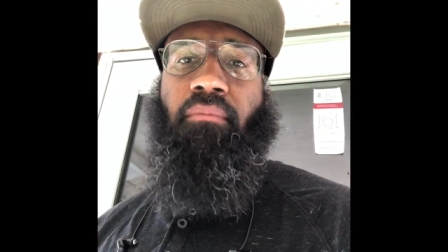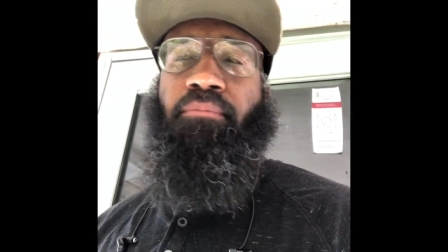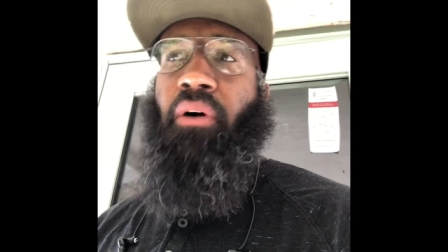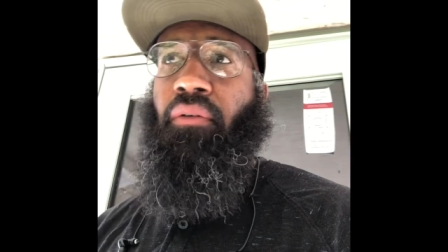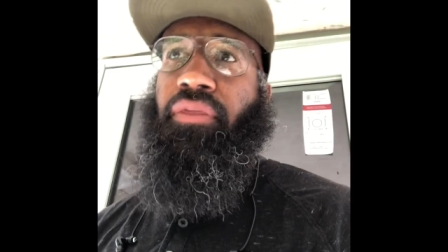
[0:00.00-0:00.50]

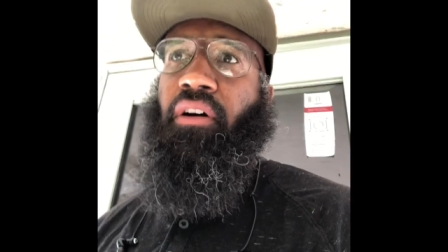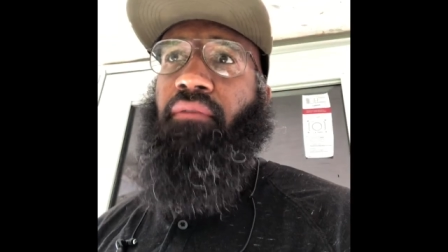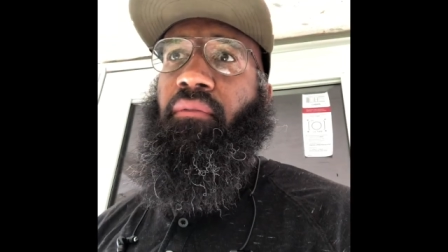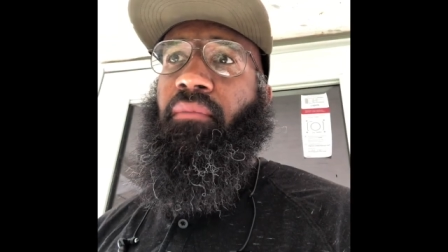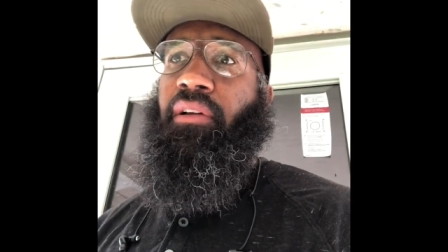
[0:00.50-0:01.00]
both of
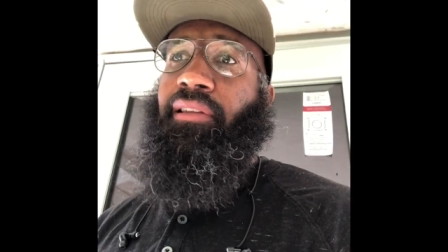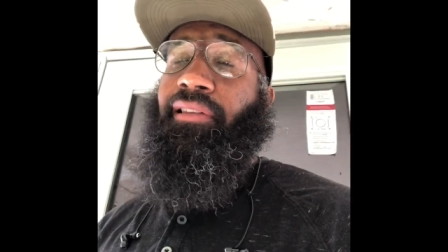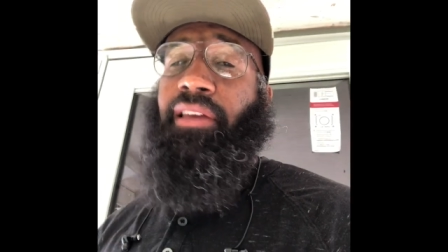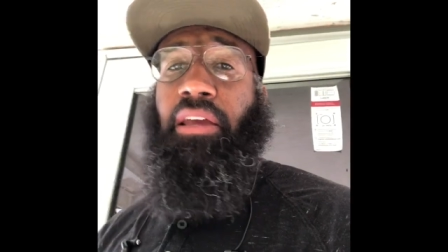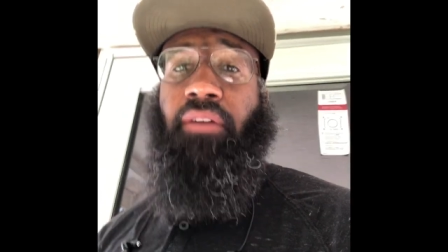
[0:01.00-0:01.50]
them,
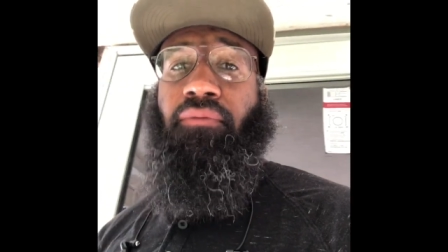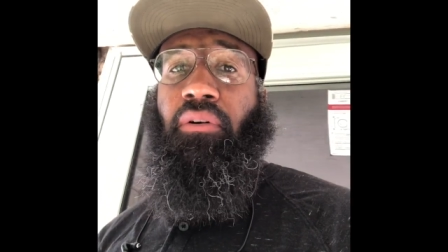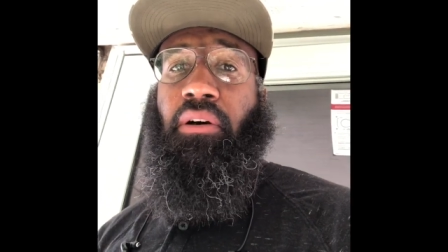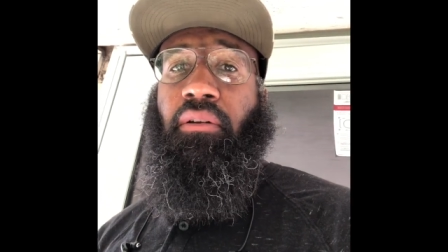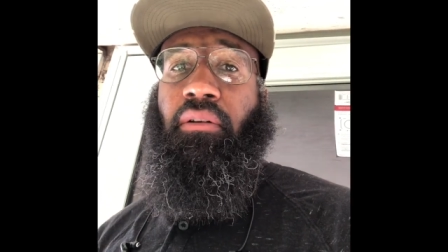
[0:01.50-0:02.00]
leave
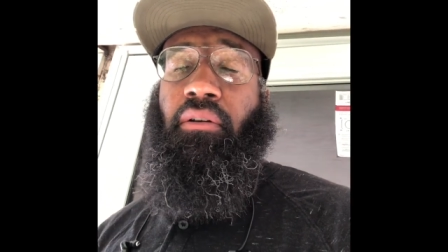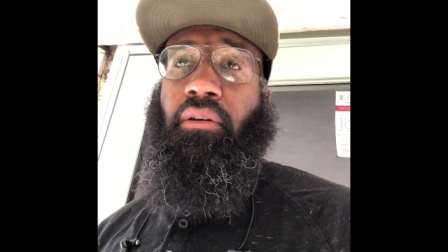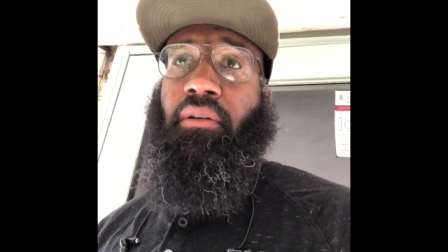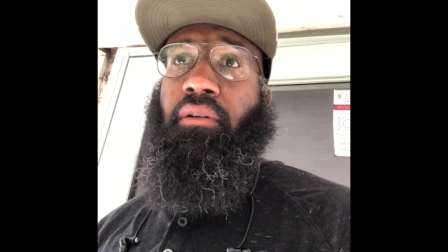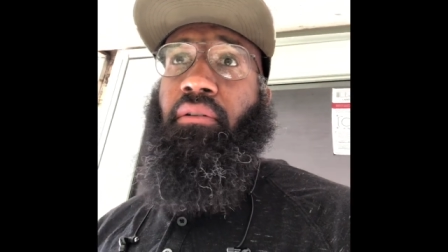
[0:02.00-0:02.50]
one,
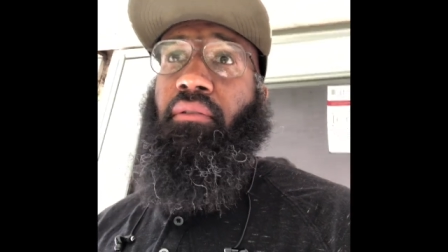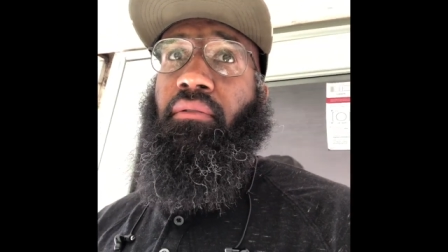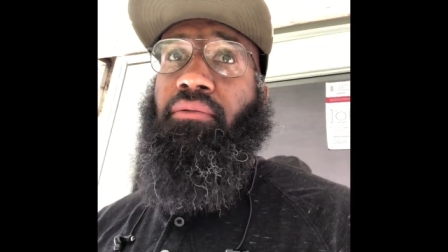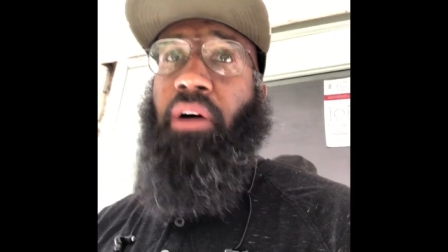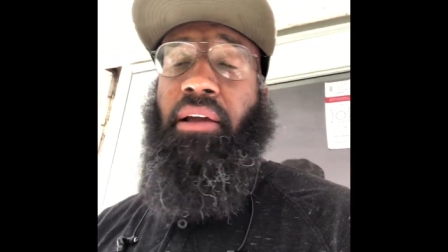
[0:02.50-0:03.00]

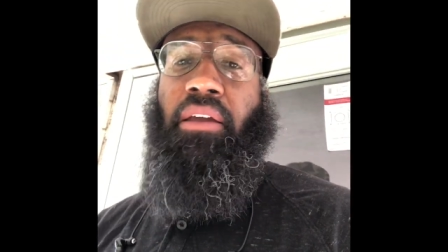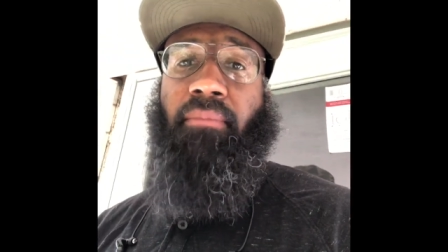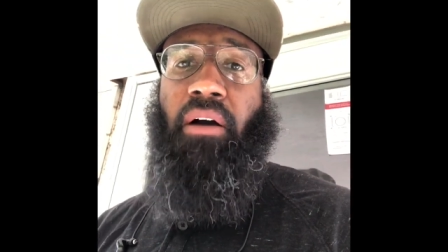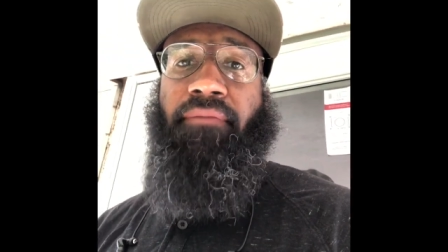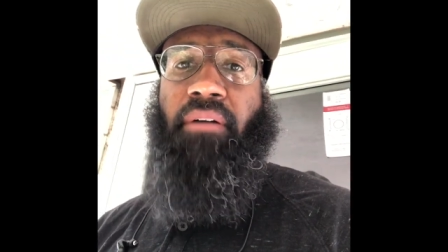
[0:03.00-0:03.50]
so I can get
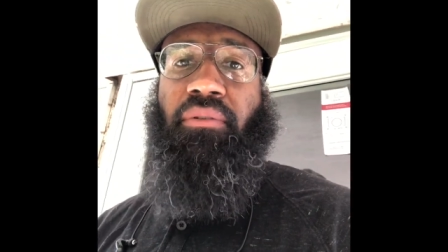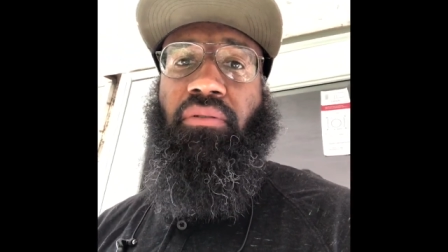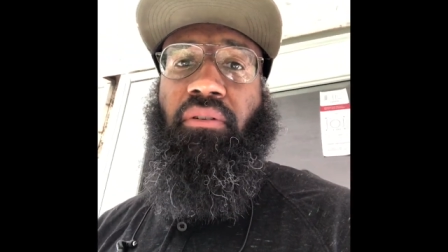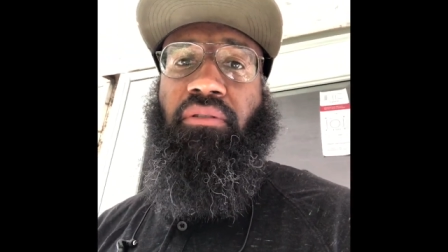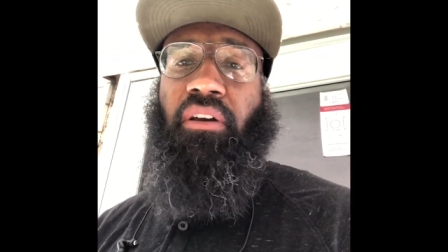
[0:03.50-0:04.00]
my family
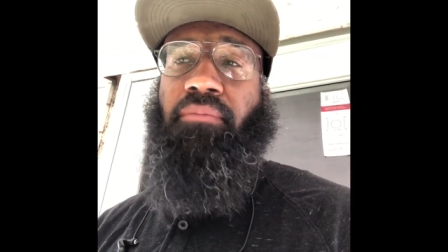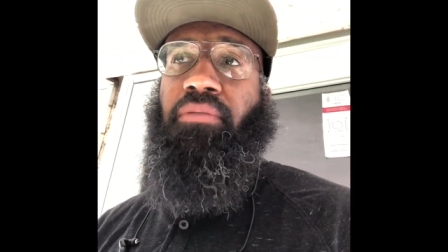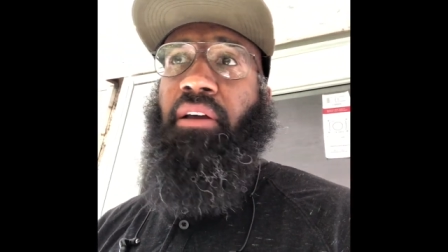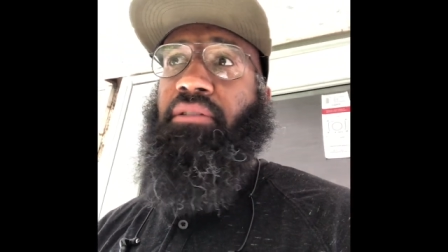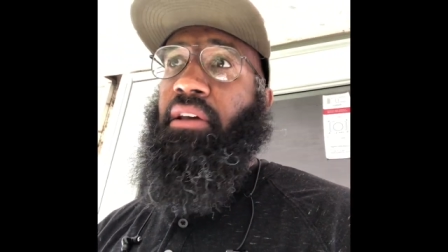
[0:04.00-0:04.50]
to a safe
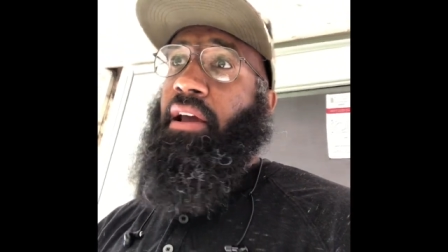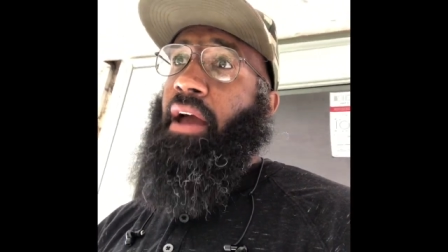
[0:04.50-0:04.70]
place.